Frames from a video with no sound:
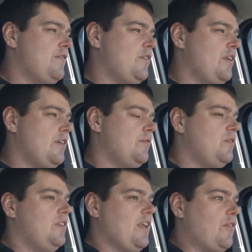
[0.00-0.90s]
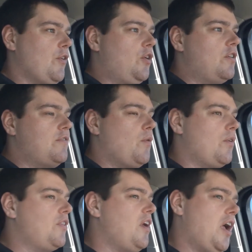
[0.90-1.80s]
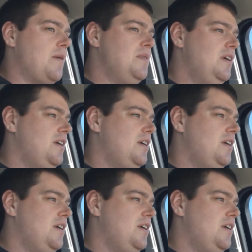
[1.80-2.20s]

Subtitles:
for the, like, 3rd or 4th time.